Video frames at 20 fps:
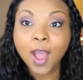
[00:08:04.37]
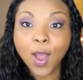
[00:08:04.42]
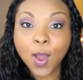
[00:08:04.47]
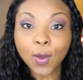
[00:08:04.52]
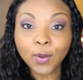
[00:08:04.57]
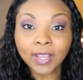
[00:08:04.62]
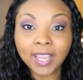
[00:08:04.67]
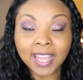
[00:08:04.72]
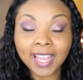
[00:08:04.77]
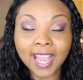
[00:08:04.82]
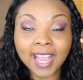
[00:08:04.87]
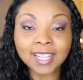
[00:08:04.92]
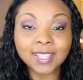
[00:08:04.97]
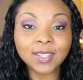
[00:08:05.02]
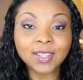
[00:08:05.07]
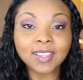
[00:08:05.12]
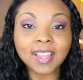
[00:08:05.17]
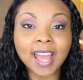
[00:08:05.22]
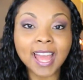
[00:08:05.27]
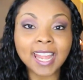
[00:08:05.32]
Okay guys,
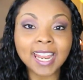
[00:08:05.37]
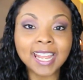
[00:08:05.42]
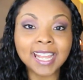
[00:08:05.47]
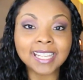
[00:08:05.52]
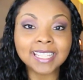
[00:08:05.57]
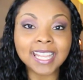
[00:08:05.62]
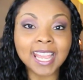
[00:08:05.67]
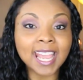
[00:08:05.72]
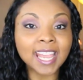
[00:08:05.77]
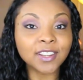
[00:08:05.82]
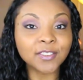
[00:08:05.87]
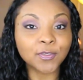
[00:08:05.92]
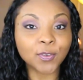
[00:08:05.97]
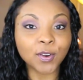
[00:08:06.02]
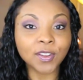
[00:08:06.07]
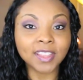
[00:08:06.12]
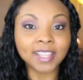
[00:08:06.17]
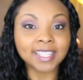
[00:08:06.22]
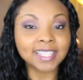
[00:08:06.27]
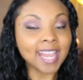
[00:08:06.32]
so that is it
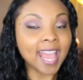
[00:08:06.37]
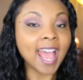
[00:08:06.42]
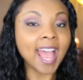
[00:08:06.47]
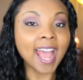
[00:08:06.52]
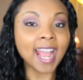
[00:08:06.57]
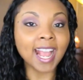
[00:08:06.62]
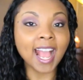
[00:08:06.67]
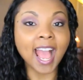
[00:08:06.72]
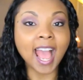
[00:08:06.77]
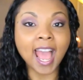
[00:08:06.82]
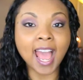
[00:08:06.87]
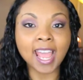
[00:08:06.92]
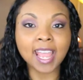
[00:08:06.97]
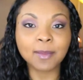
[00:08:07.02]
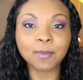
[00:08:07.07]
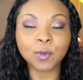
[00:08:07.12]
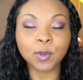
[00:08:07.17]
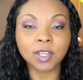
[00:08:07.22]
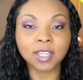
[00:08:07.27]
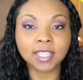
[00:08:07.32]
for the tag. I
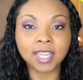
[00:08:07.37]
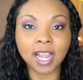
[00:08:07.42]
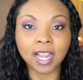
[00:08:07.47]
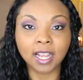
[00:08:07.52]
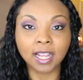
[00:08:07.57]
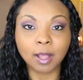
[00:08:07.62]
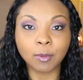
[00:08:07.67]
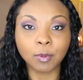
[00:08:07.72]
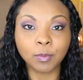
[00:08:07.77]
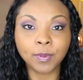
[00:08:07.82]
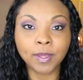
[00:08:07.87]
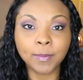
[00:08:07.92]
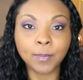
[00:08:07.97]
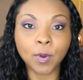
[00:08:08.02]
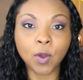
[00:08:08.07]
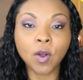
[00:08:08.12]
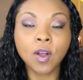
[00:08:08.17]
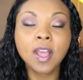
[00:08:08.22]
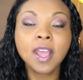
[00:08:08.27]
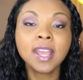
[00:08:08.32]
am going to tag a couple
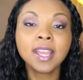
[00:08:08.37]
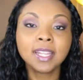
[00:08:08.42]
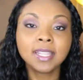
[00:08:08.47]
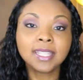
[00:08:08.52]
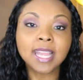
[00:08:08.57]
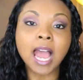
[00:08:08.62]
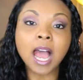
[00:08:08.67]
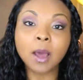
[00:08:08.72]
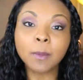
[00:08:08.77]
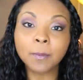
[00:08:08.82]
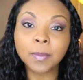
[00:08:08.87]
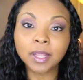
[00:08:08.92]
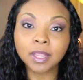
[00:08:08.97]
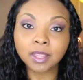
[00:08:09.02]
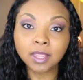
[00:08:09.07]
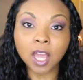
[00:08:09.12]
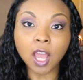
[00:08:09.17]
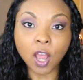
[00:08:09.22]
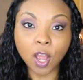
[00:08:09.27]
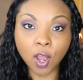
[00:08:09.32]
people down
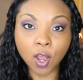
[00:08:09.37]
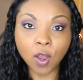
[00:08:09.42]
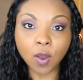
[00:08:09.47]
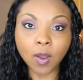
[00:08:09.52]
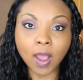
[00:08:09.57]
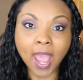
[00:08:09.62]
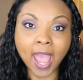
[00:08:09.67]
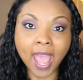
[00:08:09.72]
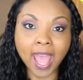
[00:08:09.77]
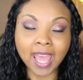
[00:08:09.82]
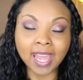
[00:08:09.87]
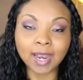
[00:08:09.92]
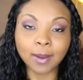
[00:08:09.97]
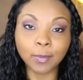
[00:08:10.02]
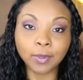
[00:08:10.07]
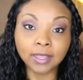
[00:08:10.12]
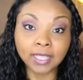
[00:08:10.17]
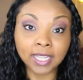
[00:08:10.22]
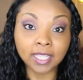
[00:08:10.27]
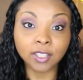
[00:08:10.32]
below
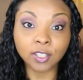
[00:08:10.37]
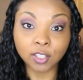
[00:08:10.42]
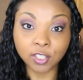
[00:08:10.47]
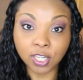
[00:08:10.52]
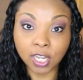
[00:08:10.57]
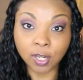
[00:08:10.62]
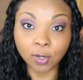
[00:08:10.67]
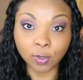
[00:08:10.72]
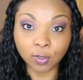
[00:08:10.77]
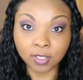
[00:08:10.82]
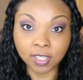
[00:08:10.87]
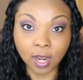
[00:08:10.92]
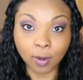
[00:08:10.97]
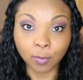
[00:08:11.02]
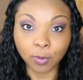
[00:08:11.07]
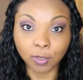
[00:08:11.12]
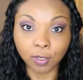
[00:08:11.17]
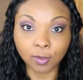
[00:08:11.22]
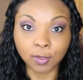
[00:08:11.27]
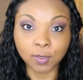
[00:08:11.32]
and link their channels down
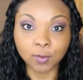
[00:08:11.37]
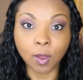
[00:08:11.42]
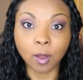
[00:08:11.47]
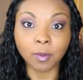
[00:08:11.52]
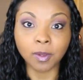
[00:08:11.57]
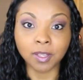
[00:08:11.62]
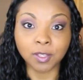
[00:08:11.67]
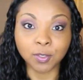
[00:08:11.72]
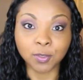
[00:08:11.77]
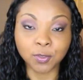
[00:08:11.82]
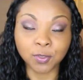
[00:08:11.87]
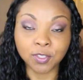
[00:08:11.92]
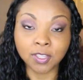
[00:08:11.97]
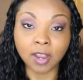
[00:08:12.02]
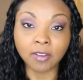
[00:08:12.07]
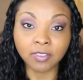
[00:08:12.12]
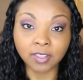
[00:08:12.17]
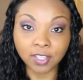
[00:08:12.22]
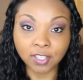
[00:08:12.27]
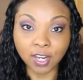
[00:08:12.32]
below as well, because you should
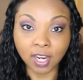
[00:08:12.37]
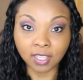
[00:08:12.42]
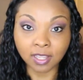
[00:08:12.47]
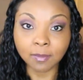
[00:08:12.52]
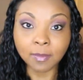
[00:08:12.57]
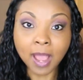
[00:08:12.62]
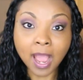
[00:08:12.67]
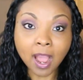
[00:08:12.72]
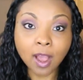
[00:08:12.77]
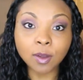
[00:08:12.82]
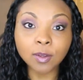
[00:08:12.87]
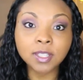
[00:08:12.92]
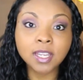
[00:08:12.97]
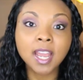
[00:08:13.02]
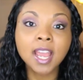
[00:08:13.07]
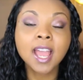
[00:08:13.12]
definitely check them out.